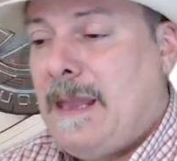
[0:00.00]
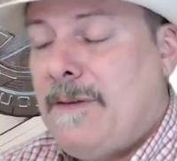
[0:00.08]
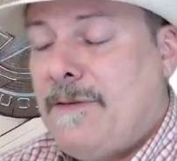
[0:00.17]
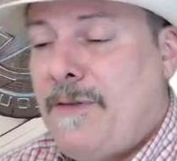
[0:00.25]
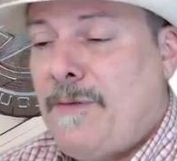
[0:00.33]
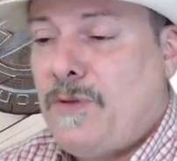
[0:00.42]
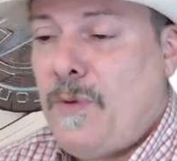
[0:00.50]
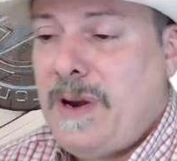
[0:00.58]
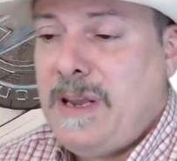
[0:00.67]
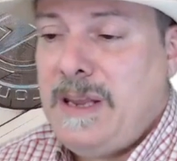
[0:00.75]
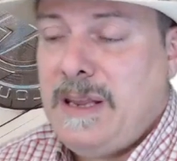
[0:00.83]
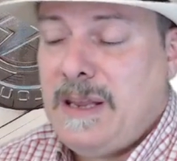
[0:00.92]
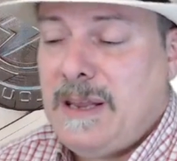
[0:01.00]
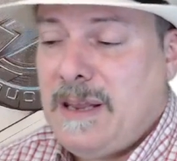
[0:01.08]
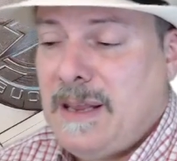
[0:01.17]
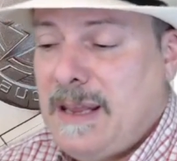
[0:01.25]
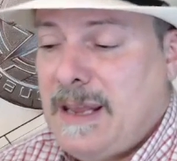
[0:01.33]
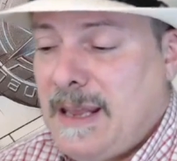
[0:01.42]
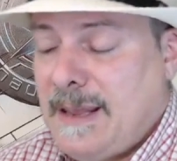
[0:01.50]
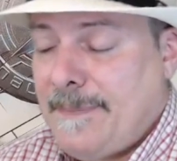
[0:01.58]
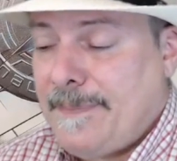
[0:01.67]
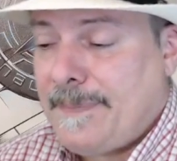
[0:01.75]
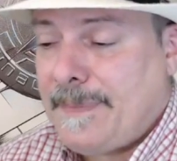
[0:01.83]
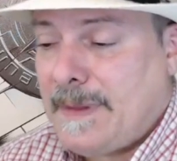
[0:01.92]
from 20,
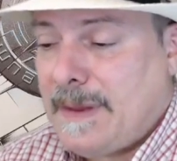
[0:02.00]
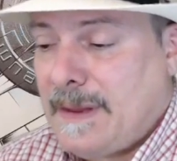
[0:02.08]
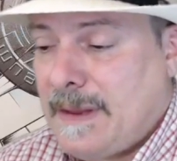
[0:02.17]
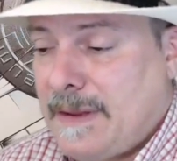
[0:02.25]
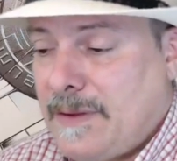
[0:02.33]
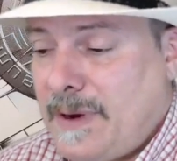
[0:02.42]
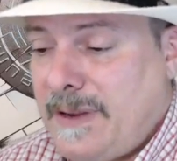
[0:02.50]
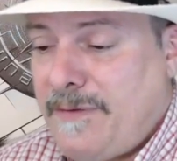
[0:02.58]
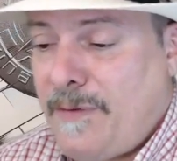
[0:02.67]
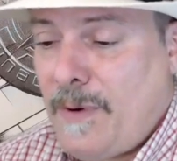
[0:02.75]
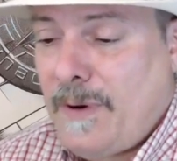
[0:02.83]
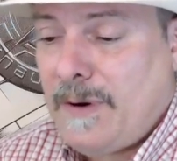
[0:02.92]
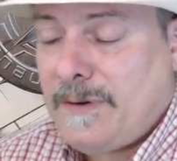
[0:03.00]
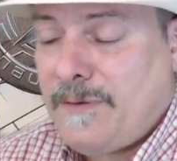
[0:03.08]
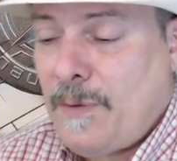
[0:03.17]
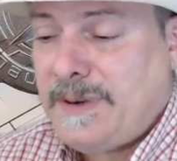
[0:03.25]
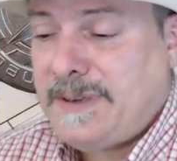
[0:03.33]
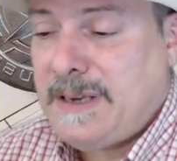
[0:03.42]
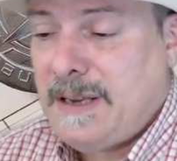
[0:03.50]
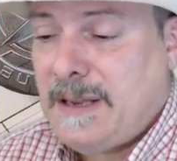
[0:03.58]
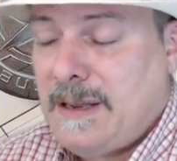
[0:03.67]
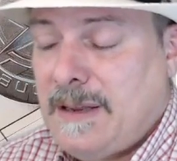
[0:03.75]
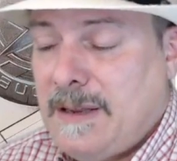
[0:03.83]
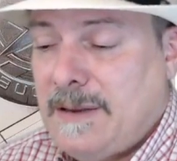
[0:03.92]
24, 14,
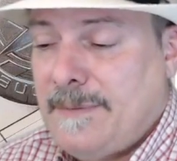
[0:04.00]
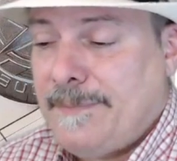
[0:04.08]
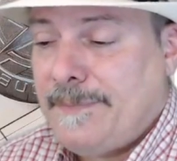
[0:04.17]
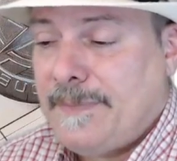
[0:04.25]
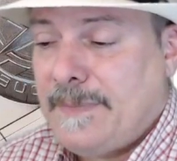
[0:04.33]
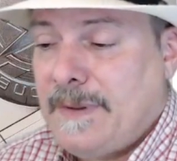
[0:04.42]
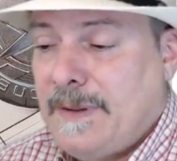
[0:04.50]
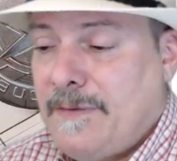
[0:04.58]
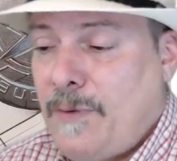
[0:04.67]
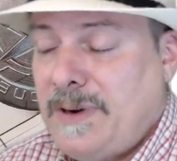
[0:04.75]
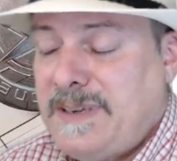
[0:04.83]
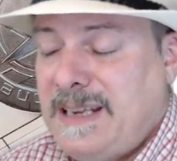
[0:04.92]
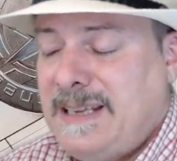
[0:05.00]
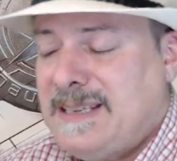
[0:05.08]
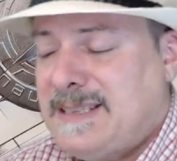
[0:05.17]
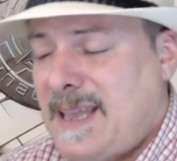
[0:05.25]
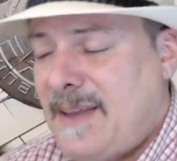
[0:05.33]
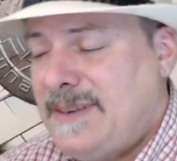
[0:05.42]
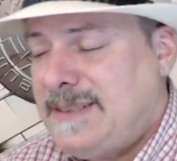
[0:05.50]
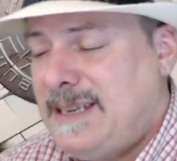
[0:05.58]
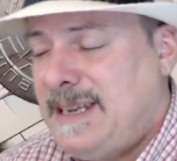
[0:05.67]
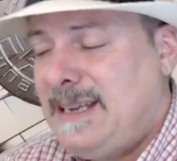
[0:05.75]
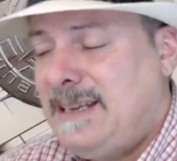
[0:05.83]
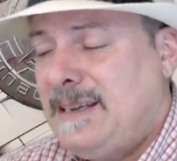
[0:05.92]
uh, 14 to
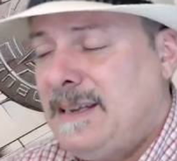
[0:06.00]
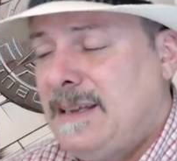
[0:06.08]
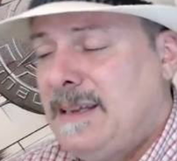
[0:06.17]
17,